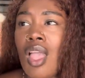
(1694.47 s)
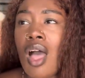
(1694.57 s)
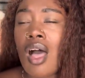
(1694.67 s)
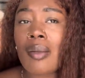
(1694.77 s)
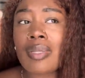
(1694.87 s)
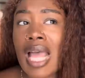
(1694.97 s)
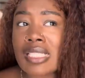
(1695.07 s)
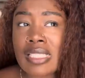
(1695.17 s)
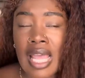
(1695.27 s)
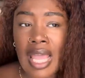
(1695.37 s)

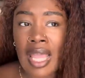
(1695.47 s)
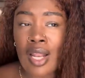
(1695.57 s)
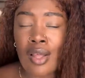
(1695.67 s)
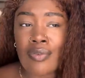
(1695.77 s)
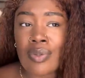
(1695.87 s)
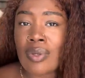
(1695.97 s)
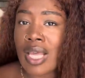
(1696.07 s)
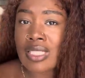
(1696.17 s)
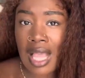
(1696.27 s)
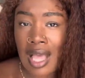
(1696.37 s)
that's that. A few
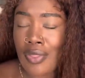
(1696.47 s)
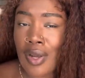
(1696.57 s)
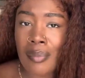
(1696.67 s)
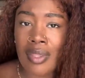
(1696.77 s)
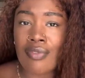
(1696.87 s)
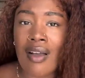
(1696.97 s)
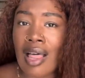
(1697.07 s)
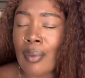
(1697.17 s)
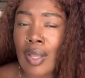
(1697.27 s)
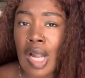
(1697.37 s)
days after me
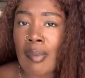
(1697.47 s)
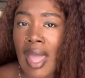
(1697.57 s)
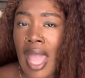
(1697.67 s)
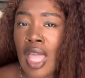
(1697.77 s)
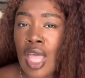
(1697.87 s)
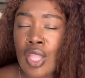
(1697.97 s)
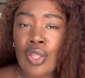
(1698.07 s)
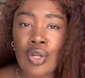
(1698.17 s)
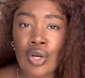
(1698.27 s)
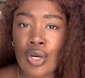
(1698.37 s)
following her back,
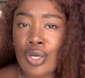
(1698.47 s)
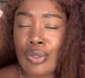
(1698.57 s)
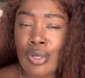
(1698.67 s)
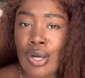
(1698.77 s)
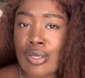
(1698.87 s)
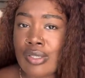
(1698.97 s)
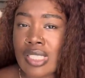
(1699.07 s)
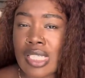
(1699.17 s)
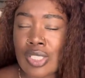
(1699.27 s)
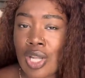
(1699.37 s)
the girl goes
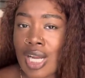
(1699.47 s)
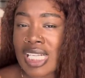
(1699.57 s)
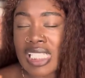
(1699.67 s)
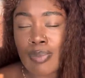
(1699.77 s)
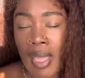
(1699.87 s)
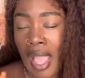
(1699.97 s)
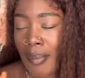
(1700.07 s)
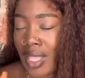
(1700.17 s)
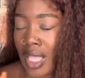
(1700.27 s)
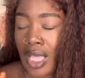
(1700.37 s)
and starts
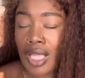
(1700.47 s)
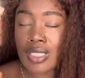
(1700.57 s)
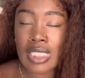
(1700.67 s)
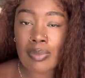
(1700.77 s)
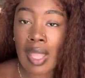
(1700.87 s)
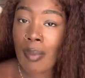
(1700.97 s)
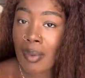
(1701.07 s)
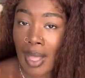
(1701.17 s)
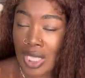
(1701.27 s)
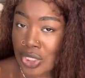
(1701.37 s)
spamming
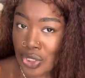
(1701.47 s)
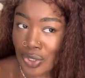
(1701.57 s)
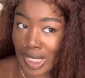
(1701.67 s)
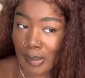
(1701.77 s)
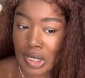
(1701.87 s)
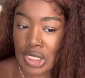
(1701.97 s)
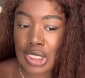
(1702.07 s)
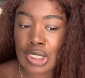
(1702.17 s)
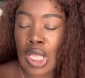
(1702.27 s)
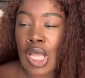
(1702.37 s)
my Instagram
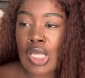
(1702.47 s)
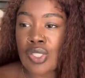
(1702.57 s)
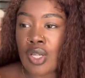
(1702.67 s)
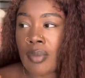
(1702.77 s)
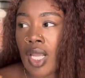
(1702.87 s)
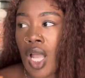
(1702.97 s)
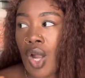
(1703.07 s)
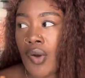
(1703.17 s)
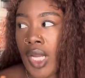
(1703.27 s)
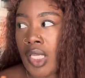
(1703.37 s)
pictures. So I'm like,
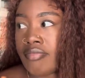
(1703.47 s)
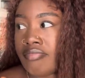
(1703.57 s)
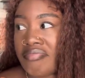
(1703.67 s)
all right,